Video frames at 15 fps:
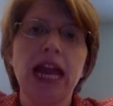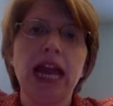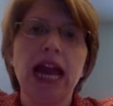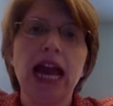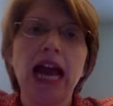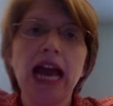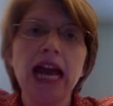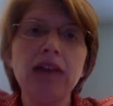
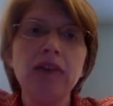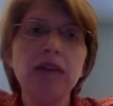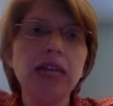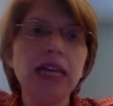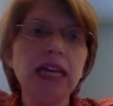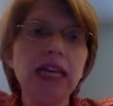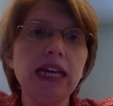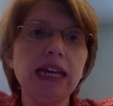Adam and
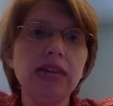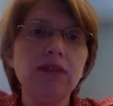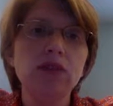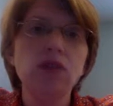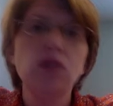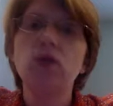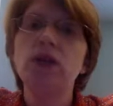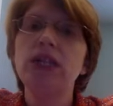Eve
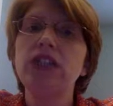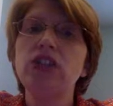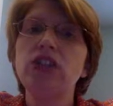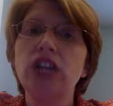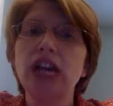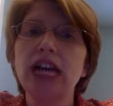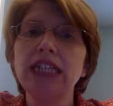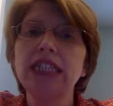
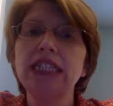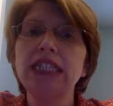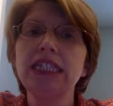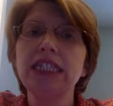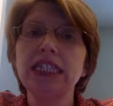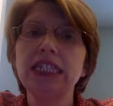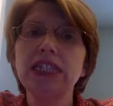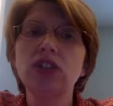rejected
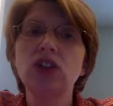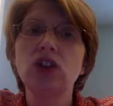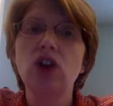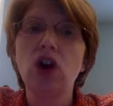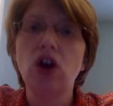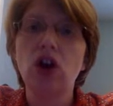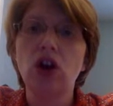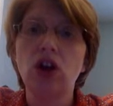this
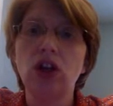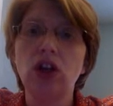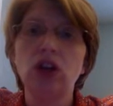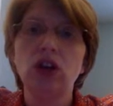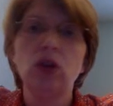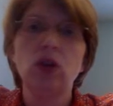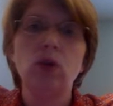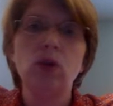call,
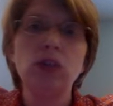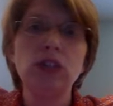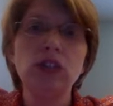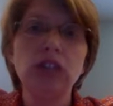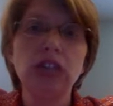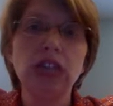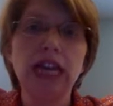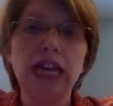which
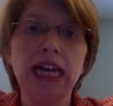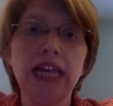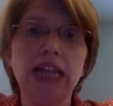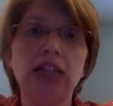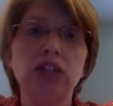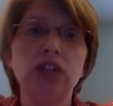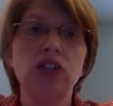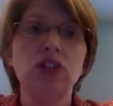led
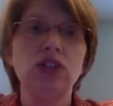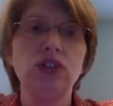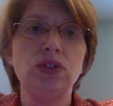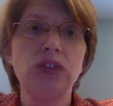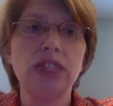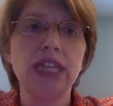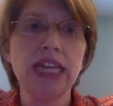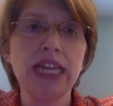to
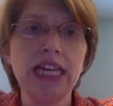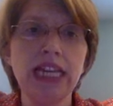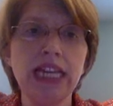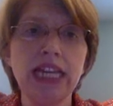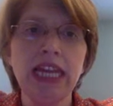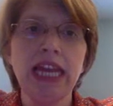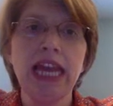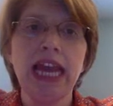sin
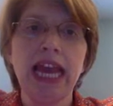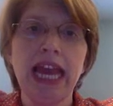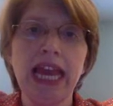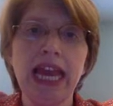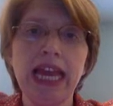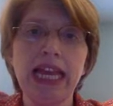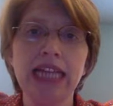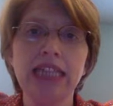
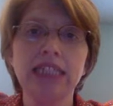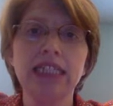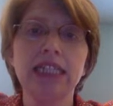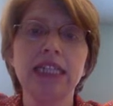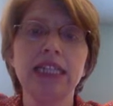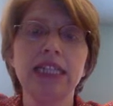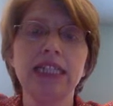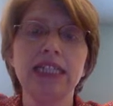and
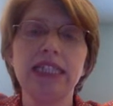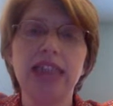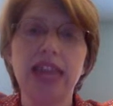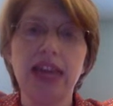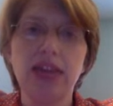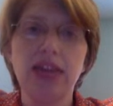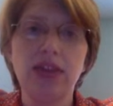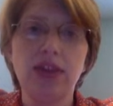
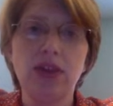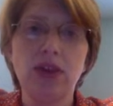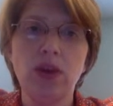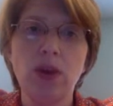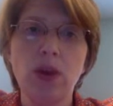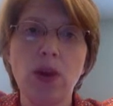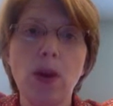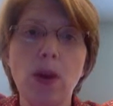death.
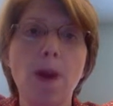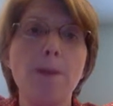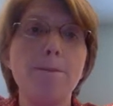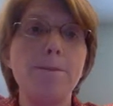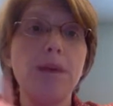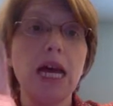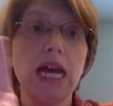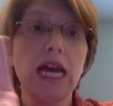
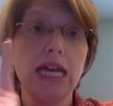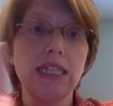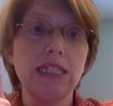But